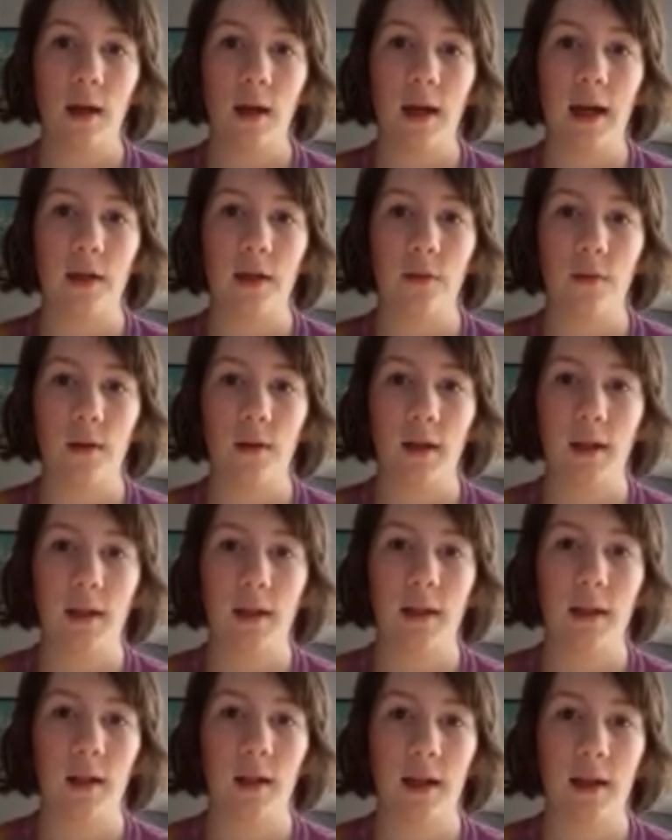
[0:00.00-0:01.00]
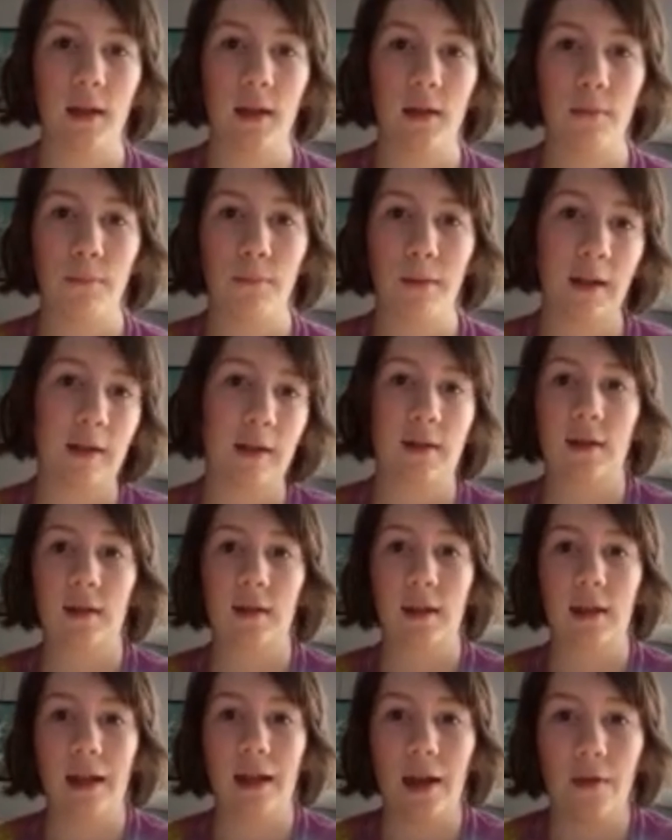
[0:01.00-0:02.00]
I really liked
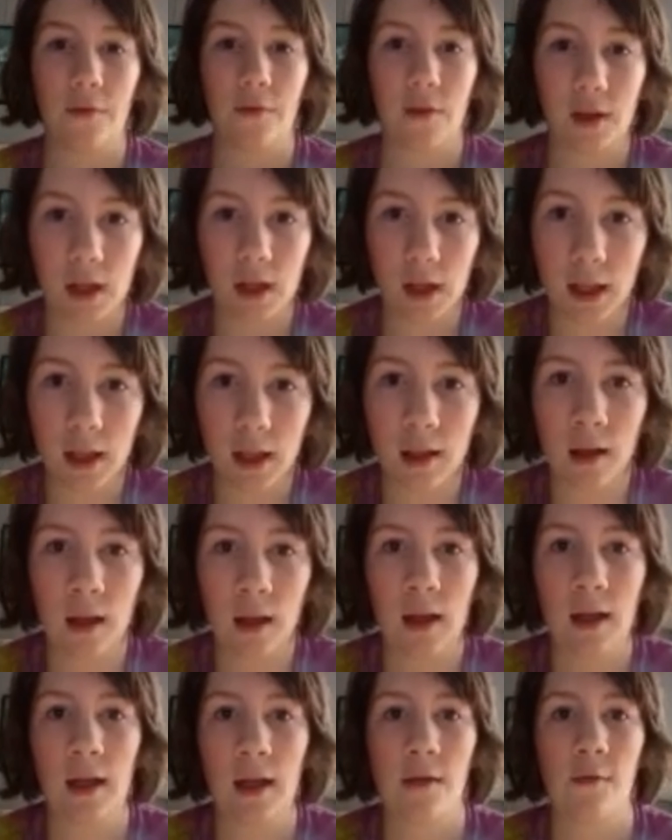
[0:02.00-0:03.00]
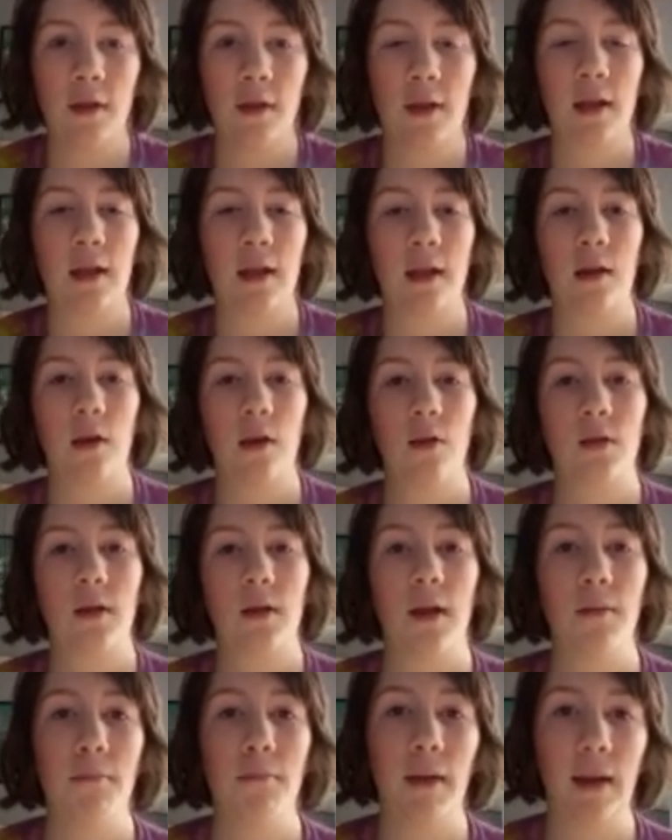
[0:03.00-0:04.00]
basically everything, and everything looked
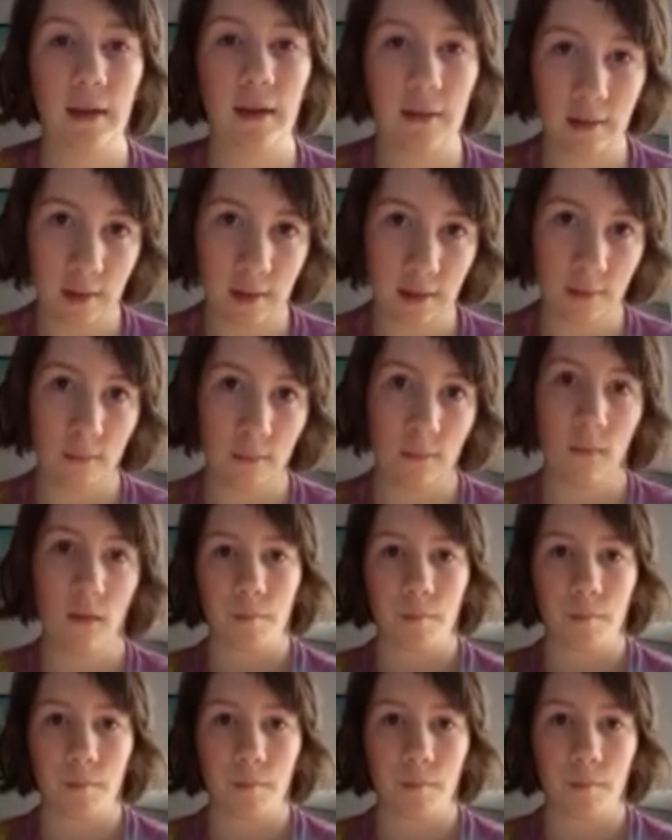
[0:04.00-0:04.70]
amazing.